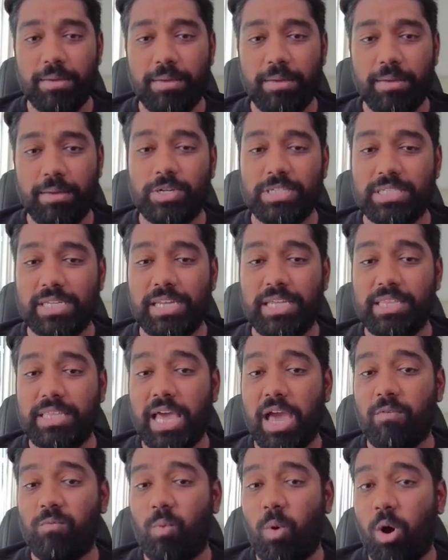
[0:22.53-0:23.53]
You know, recently
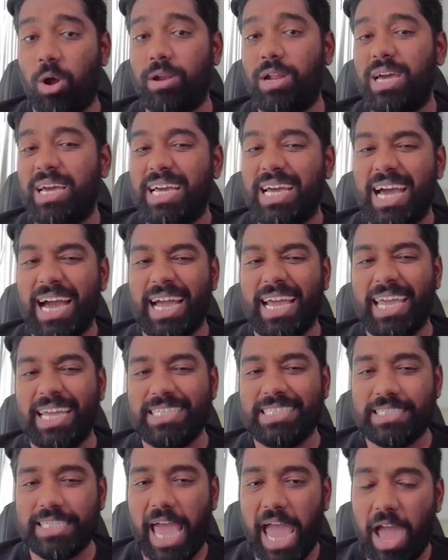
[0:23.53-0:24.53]
they have won
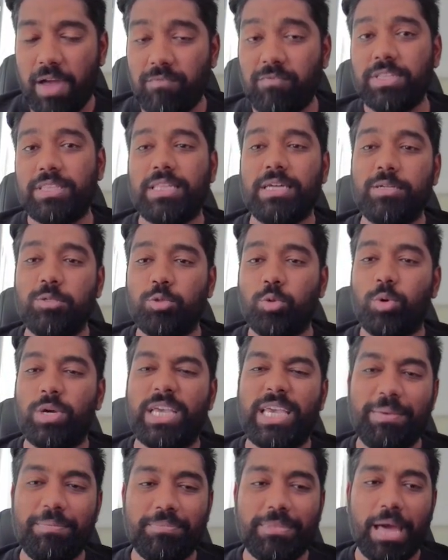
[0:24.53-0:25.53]
against Everton to
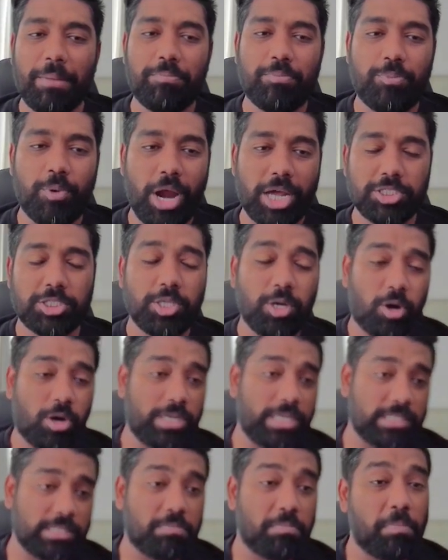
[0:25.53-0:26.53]
keep that pressure on us.